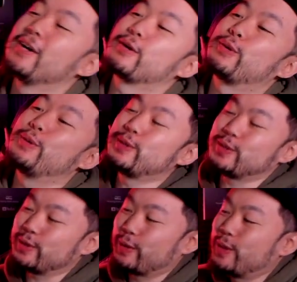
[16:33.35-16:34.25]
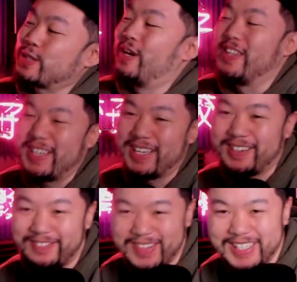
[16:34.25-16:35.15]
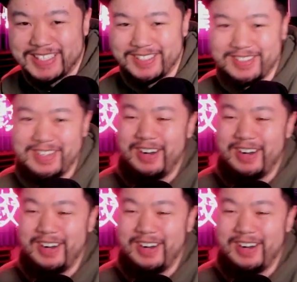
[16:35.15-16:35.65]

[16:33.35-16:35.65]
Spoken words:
Crucial intervention.